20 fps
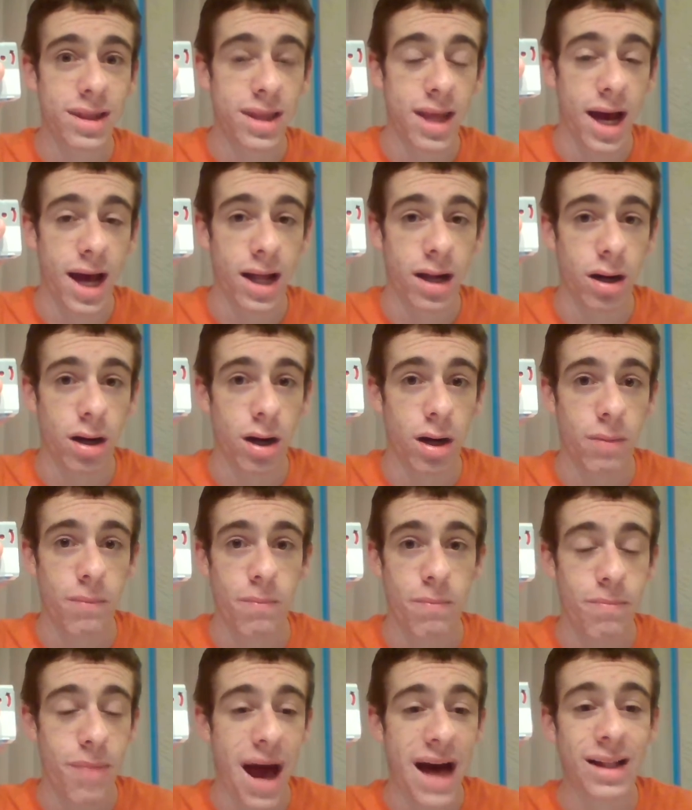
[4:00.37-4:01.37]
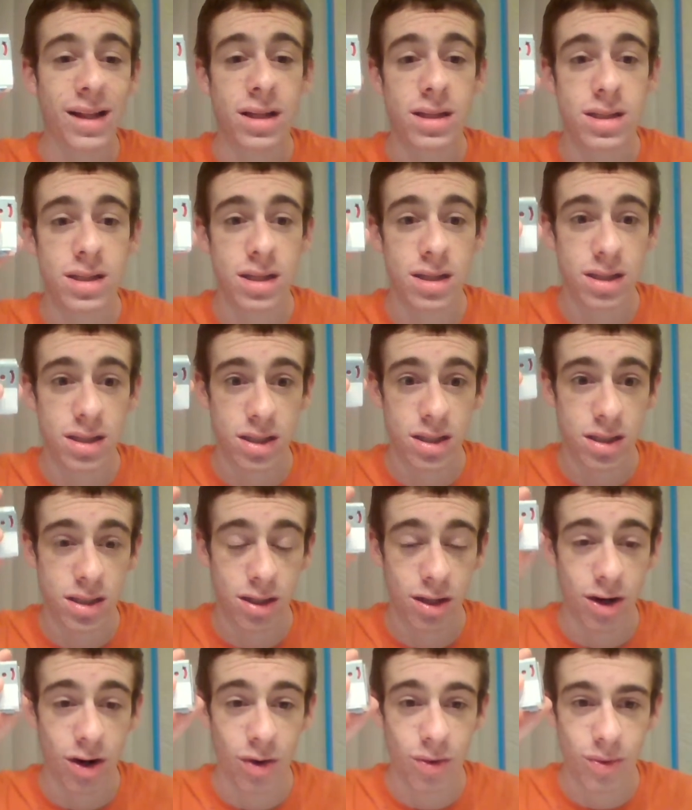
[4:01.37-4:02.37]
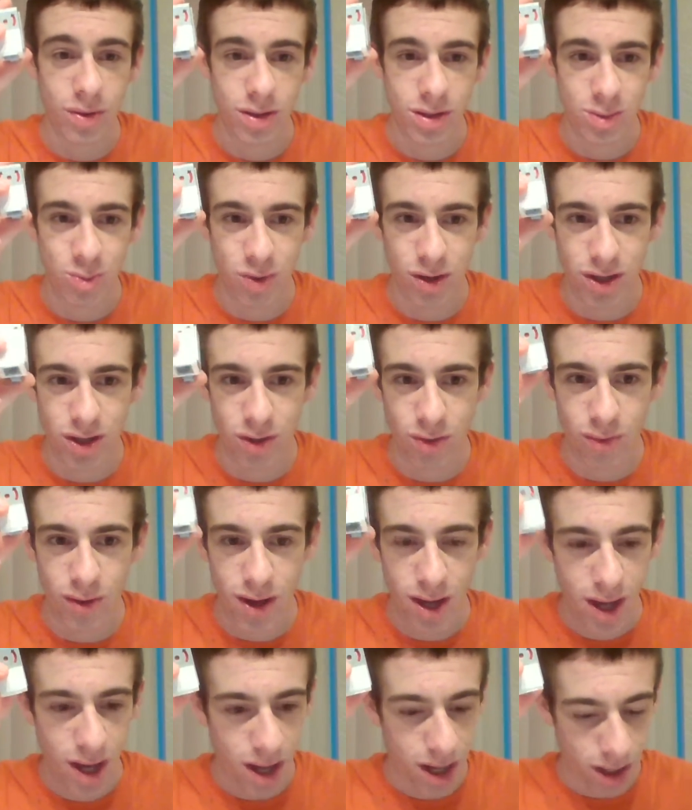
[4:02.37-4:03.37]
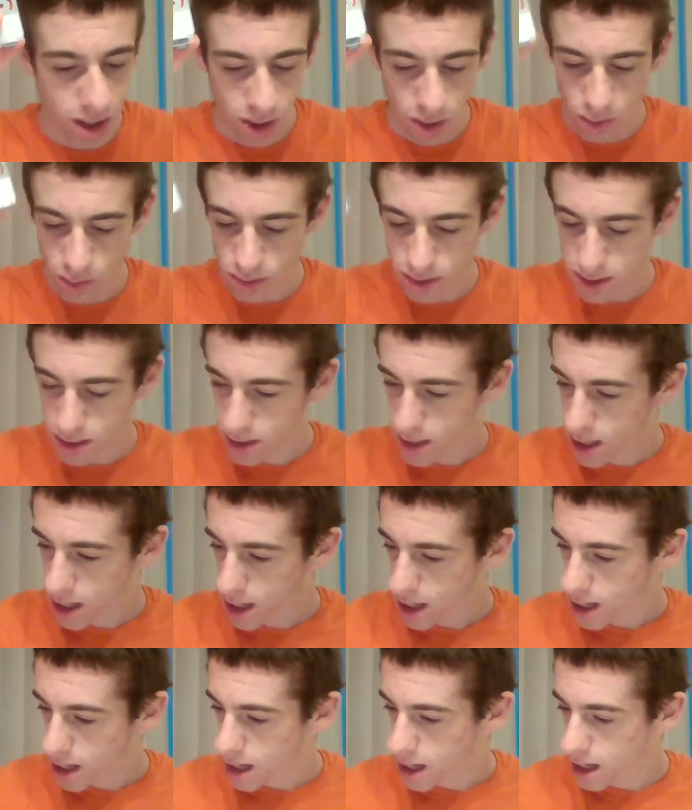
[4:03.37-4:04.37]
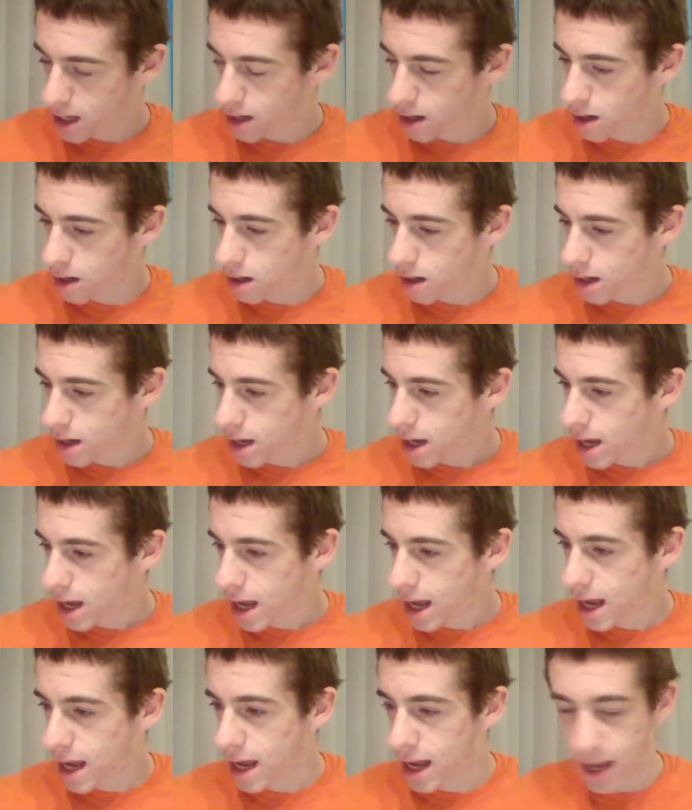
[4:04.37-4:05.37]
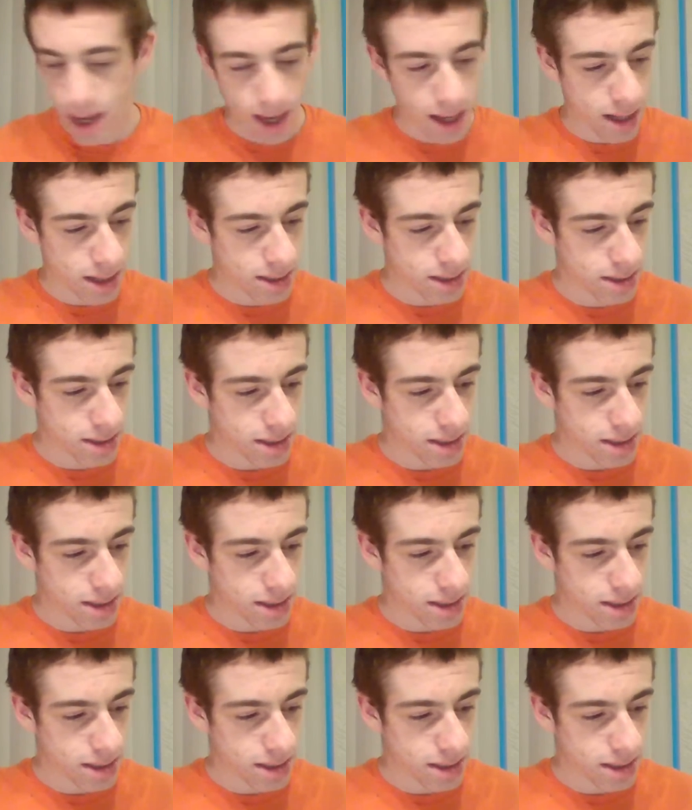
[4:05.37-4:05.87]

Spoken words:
that balances, what you use here. And